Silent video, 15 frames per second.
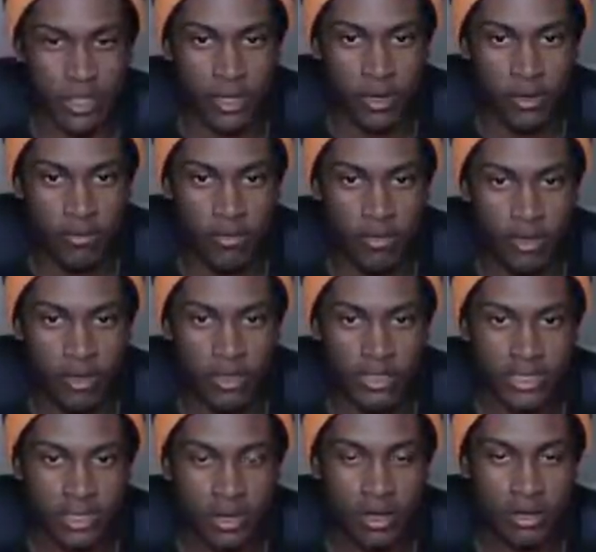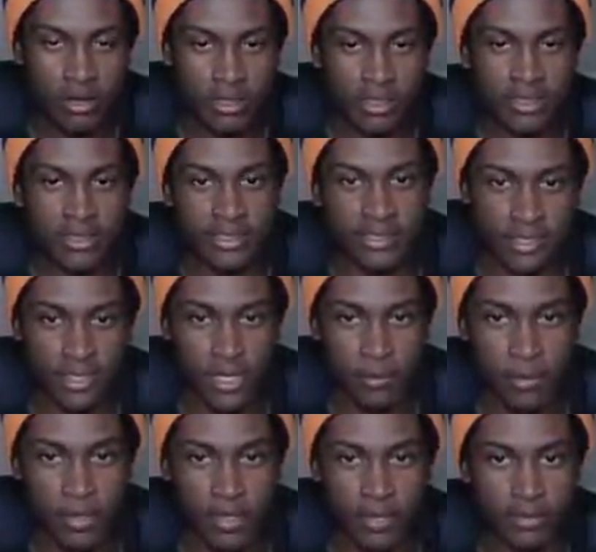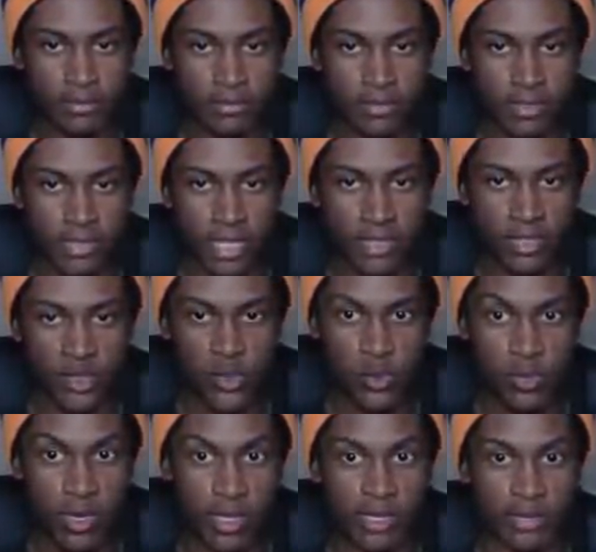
yeah, overall this car is it's not bad. It's not too bad.